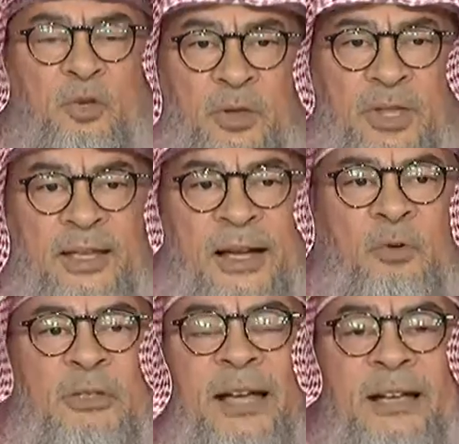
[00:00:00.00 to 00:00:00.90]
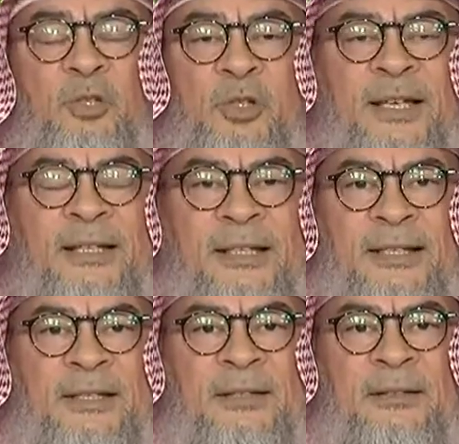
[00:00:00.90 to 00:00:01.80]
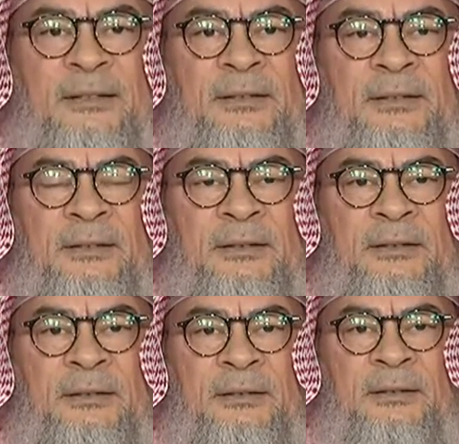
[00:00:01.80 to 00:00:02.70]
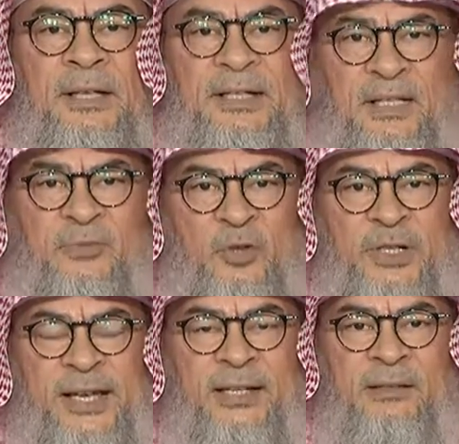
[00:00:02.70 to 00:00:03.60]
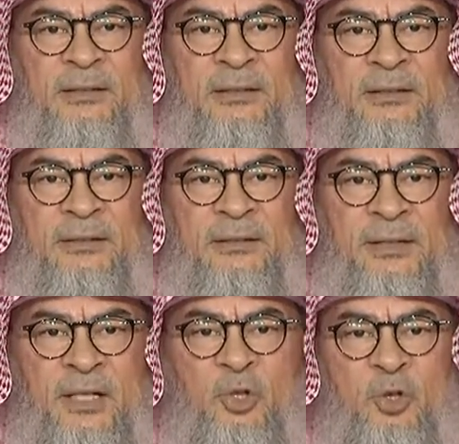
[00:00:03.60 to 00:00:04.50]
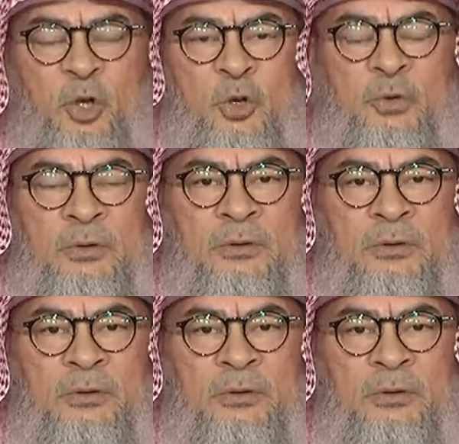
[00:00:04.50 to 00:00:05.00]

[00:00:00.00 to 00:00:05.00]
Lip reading: Do you think I would like to sell this? Is it for sale? Yes or no?